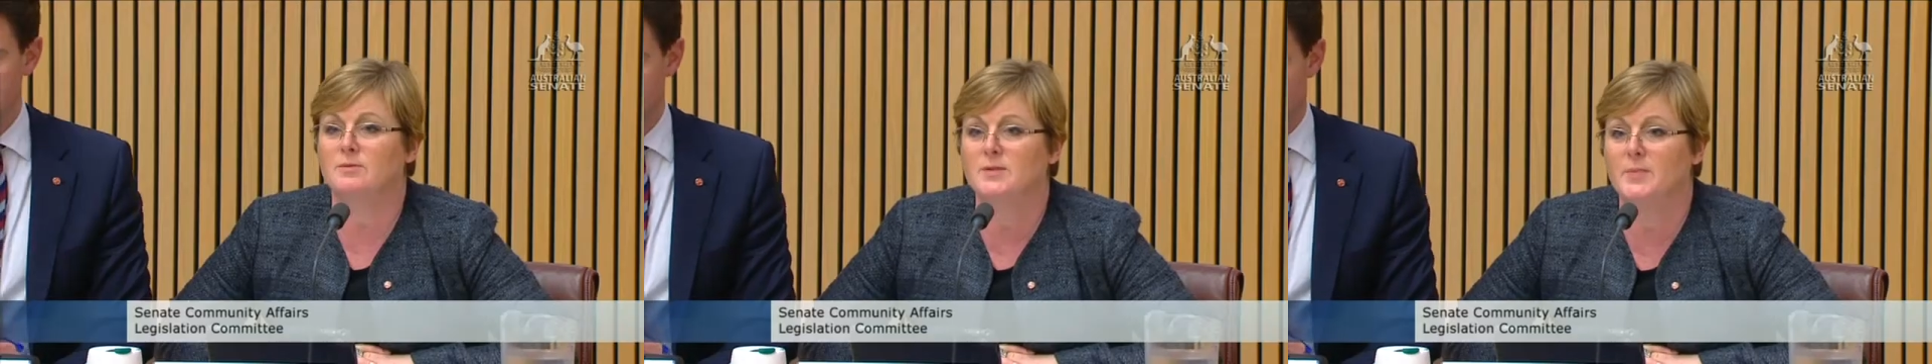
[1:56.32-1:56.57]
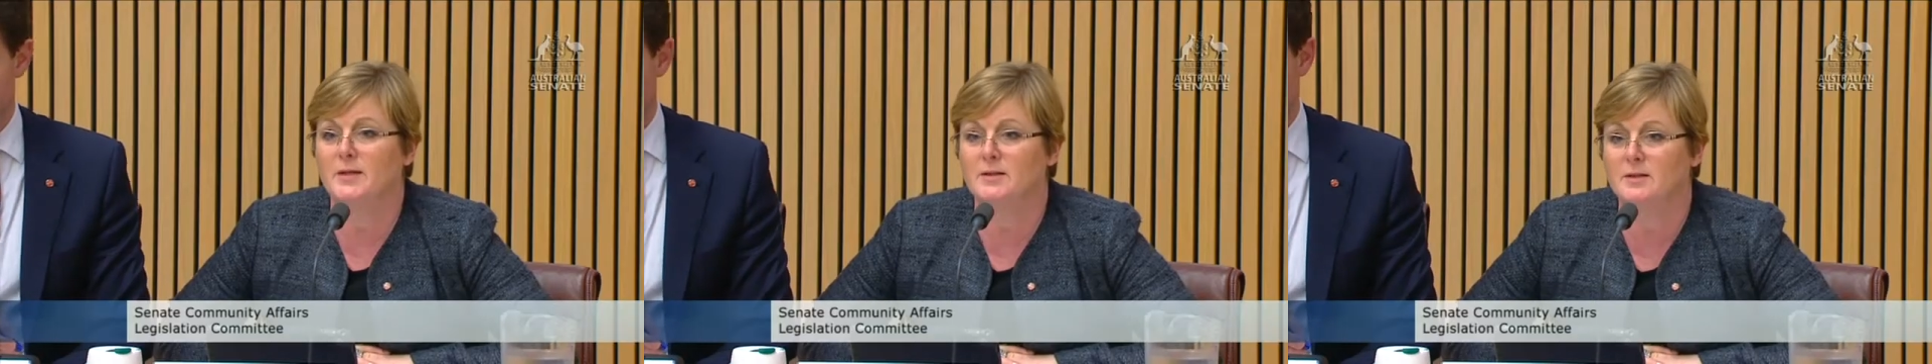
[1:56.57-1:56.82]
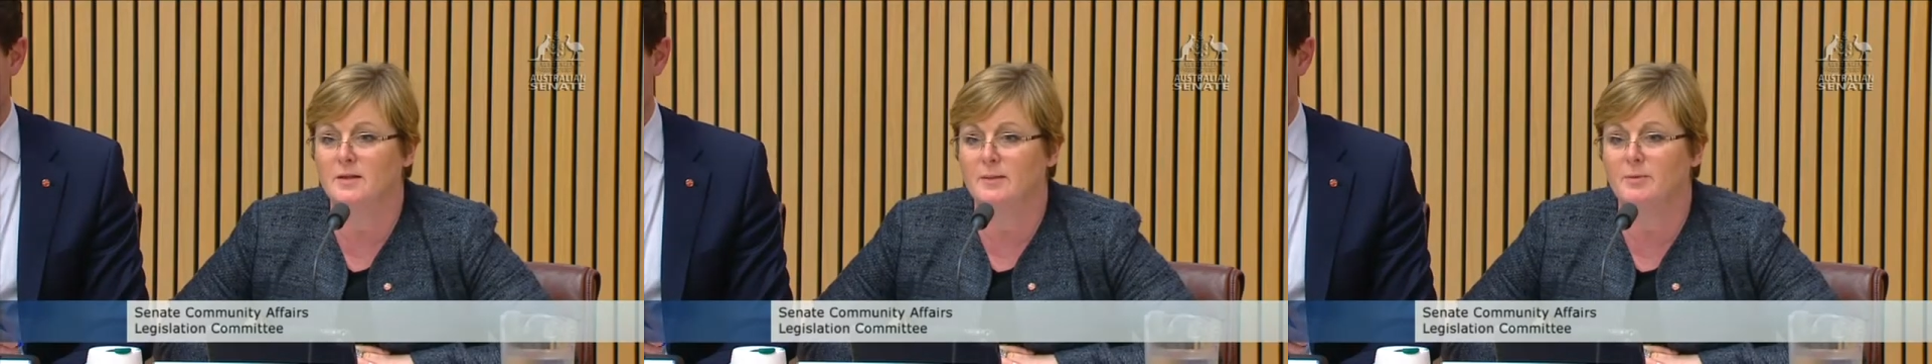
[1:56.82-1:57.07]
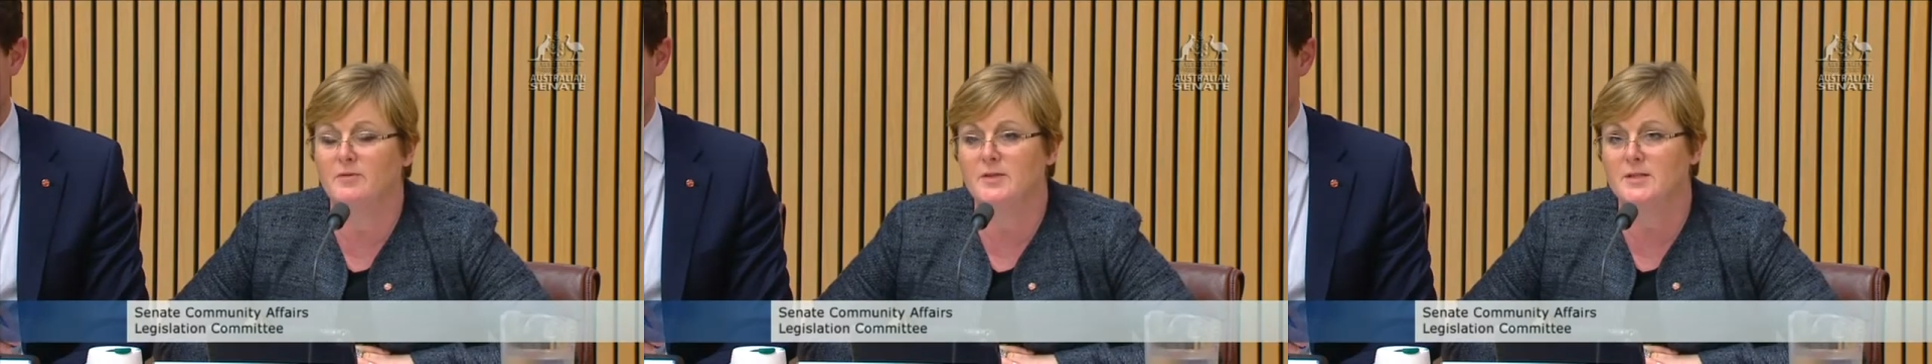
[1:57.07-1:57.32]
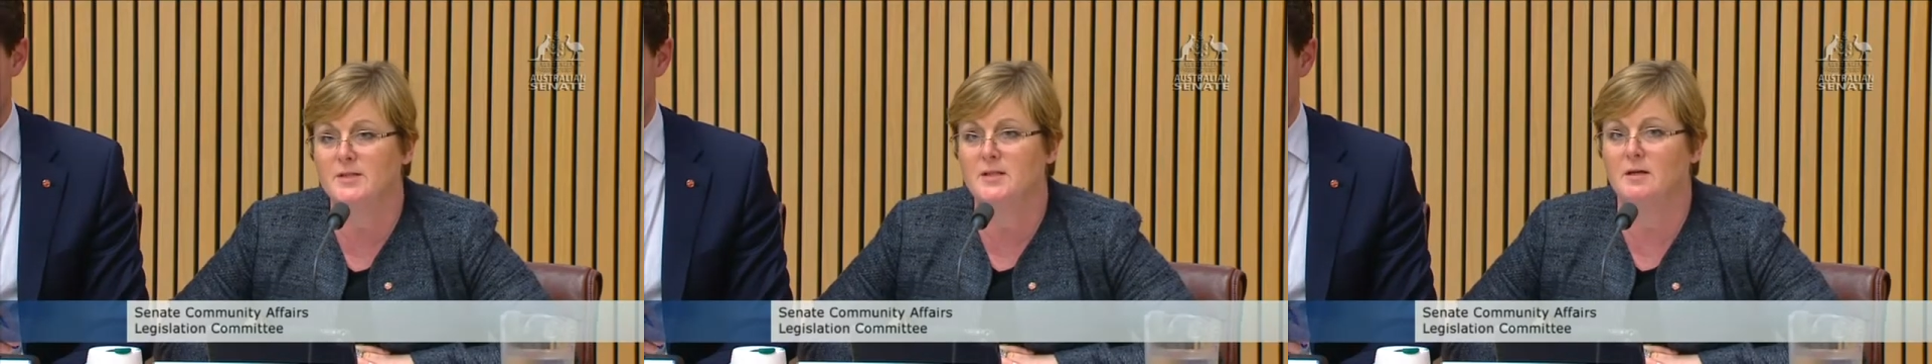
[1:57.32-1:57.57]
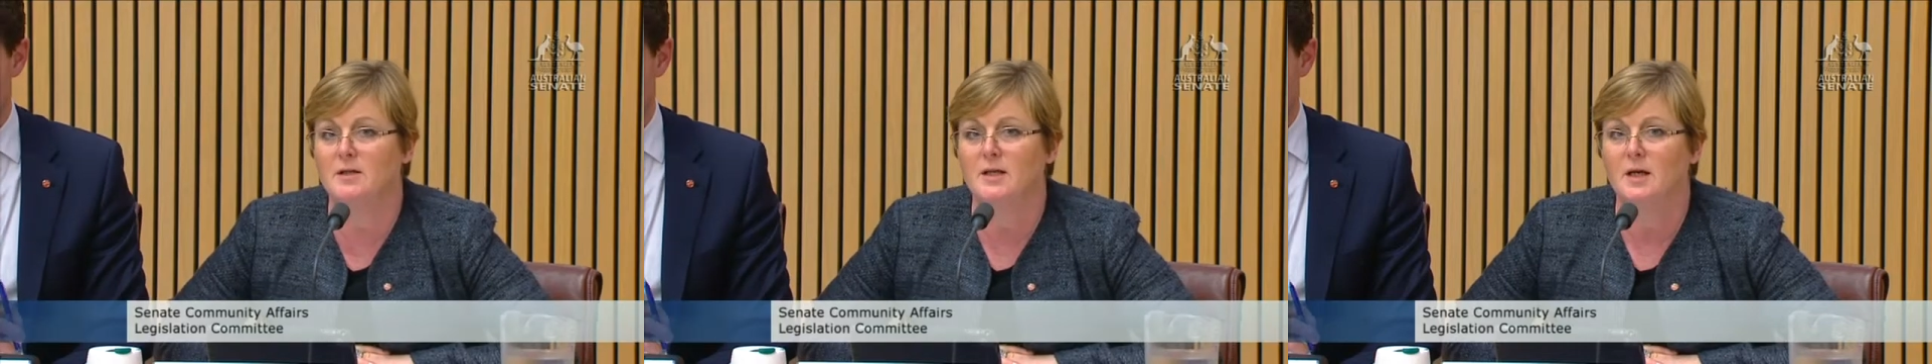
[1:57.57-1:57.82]
respect to Professor
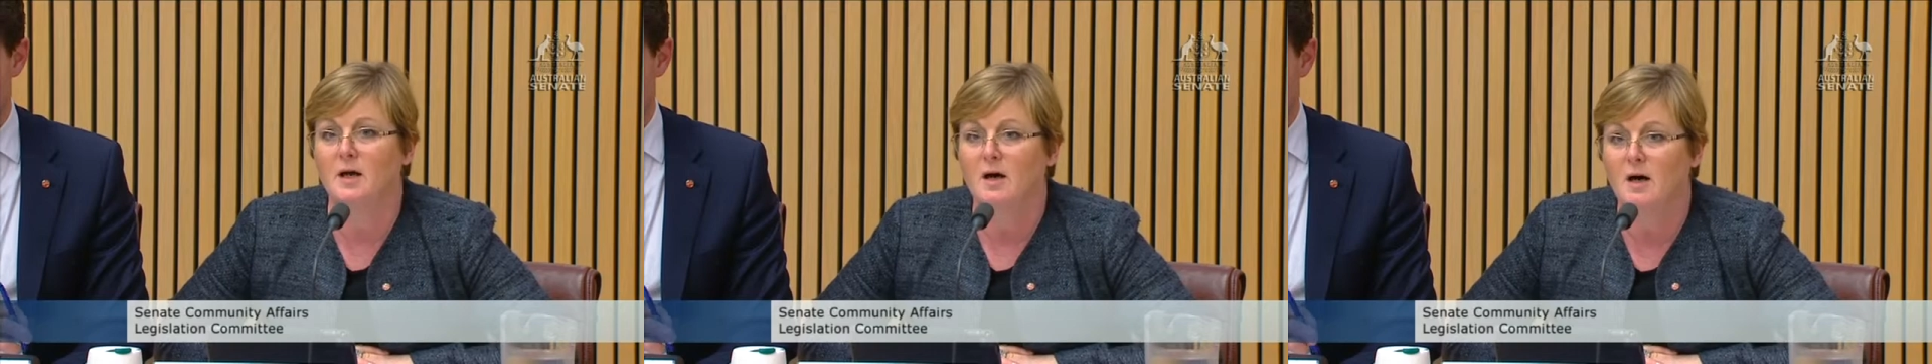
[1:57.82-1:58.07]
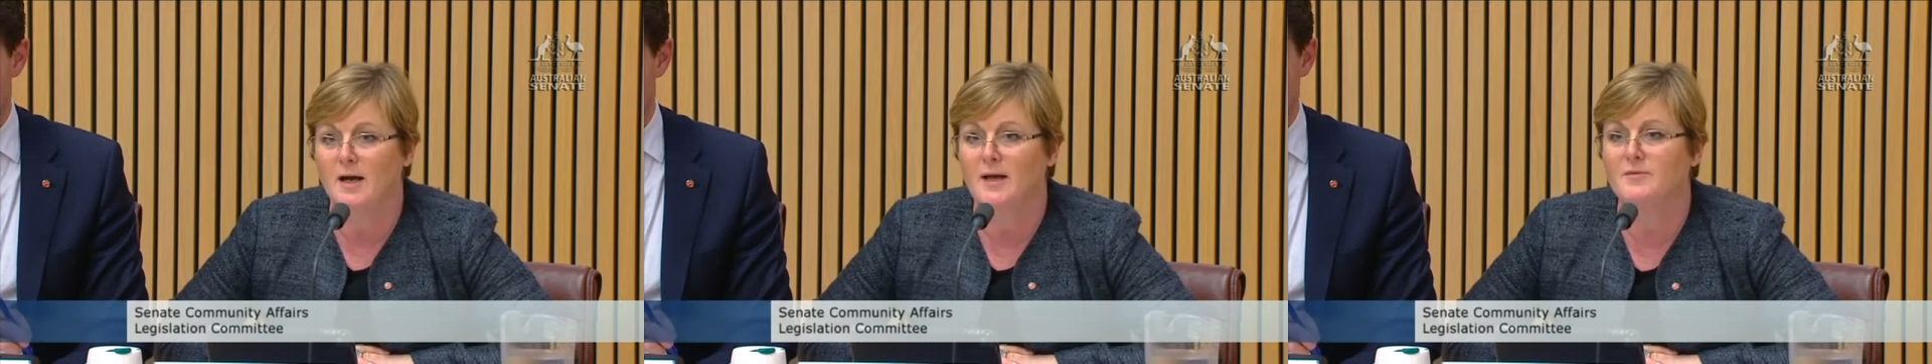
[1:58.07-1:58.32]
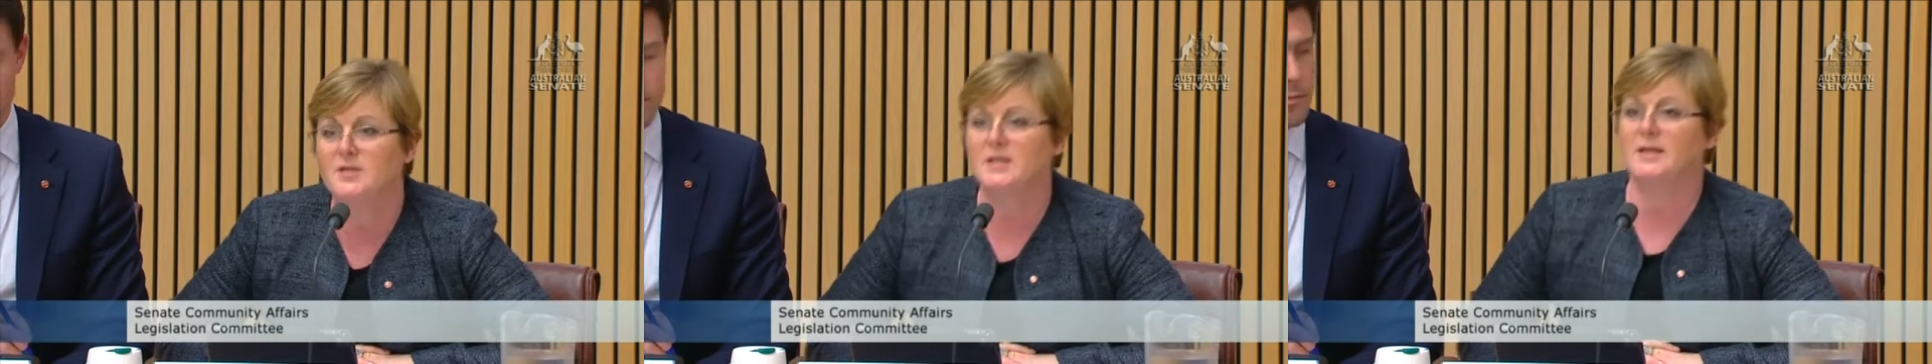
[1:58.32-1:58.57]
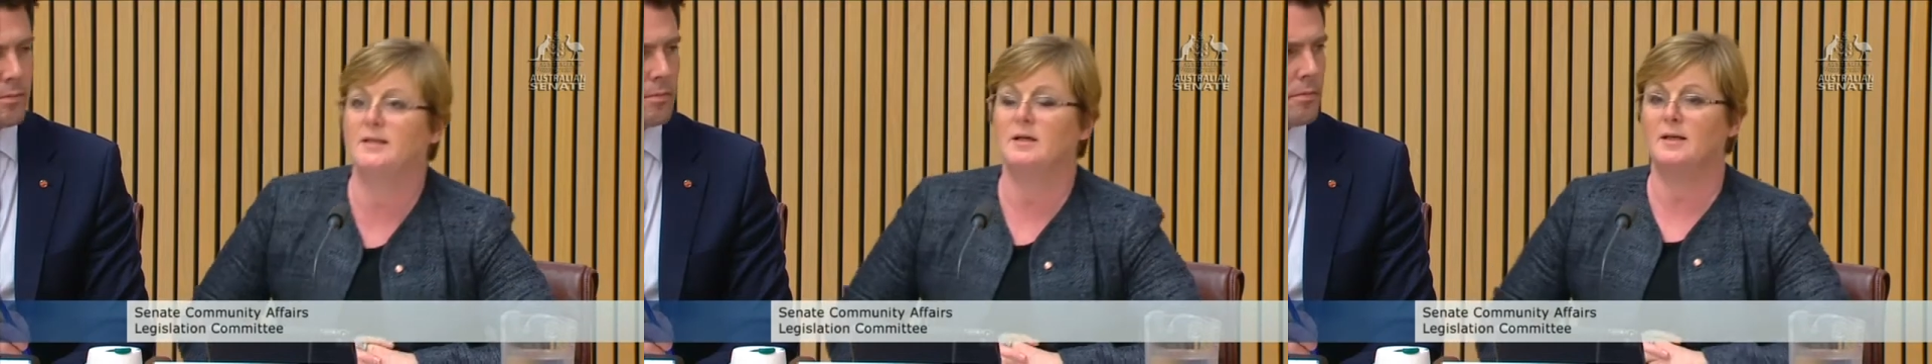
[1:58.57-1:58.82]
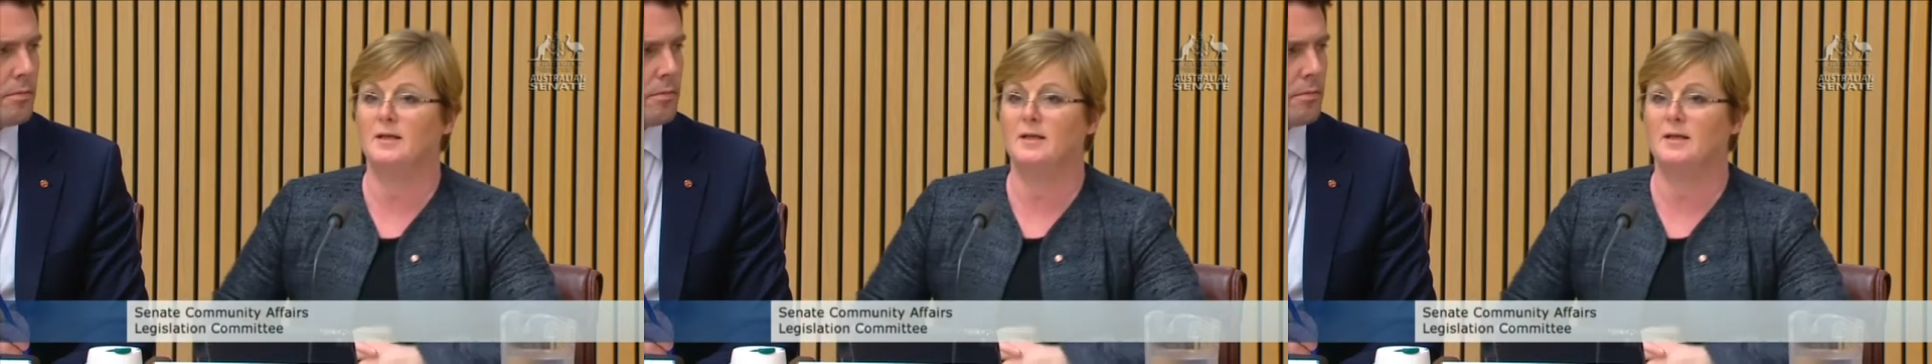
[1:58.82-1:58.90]
Skerritt, I have seen a